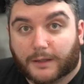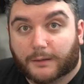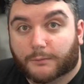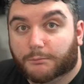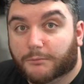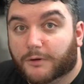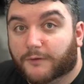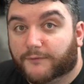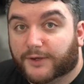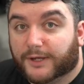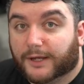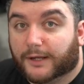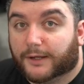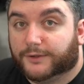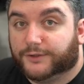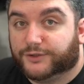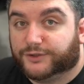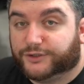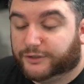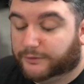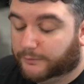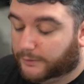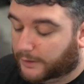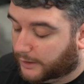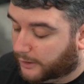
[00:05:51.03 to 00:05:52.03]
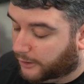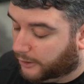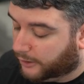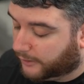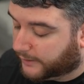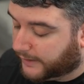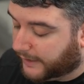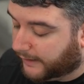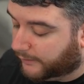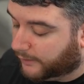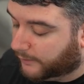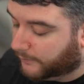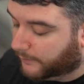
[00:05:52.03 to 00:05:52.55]
Moving on to our
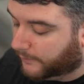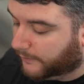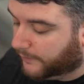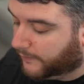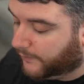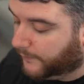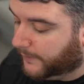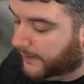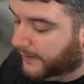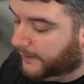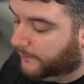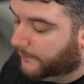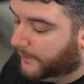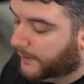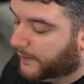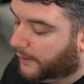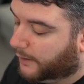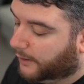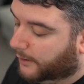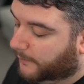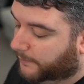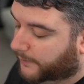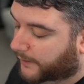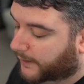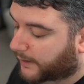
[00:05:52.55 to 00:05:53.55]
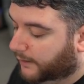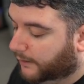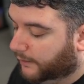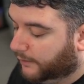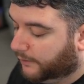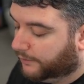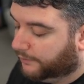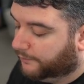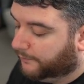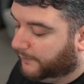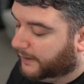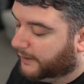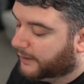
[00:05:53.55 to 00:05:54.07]
counter rune suite, we are playing
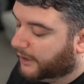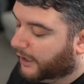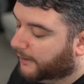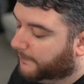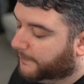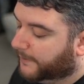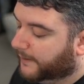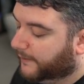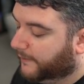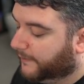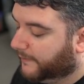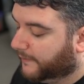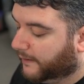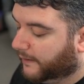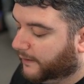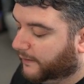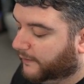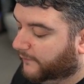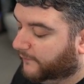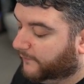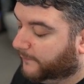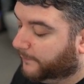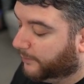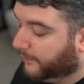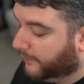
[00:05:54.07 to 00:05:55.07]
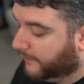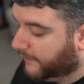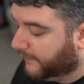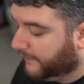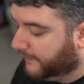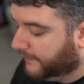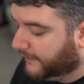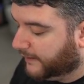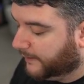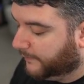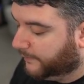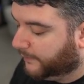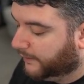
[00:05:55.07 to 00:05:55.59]
3 copies of Poison
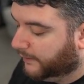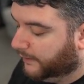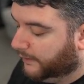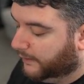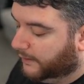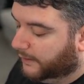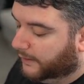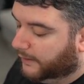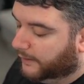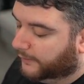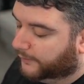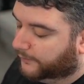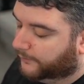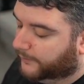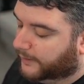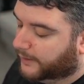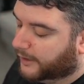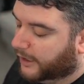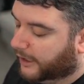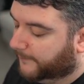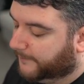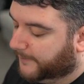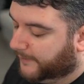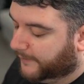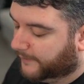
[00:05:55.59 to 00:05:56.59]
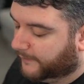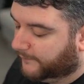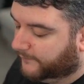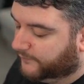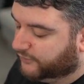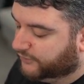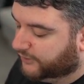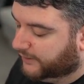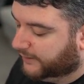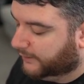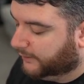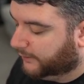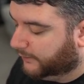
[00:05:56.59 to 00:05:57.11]
Tip, 3 copies of
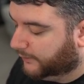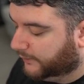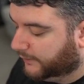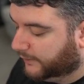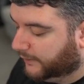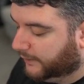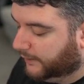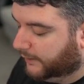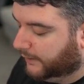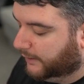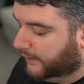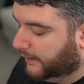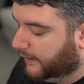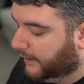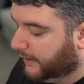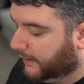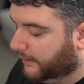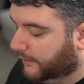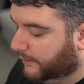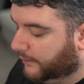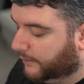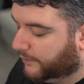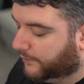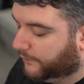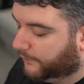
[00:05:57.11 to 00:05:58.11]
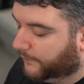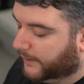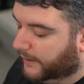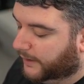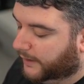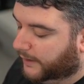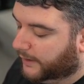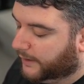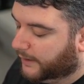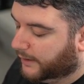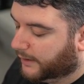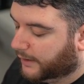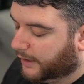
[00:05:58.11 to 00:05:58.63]
Shield, and
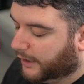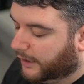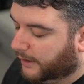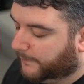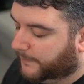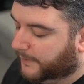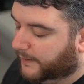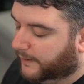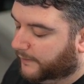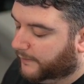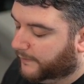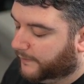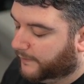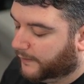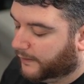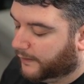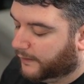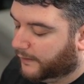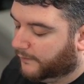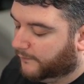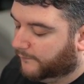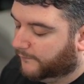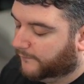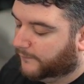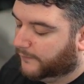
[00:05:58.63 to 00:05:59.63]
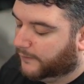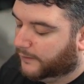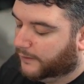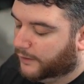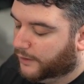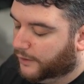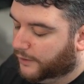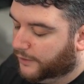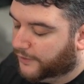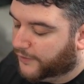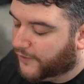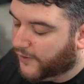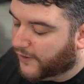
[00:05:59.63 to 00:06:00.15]
3 copies of
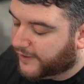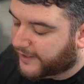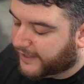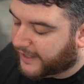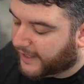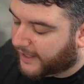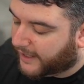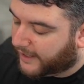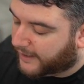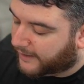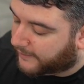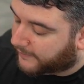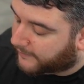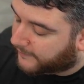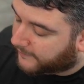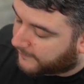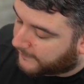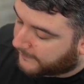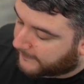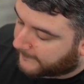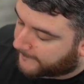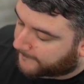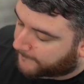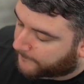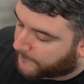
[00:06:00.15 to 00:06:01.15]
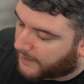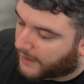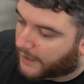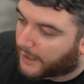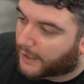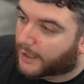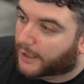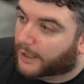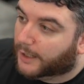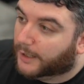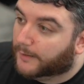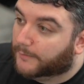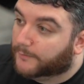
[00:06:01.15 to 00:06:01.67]
The Gaze.
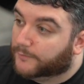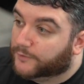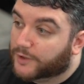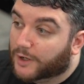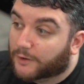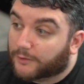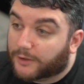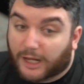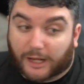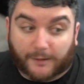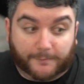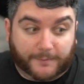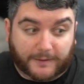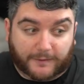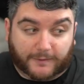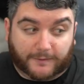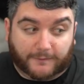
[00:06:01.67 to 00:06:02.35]
No copies of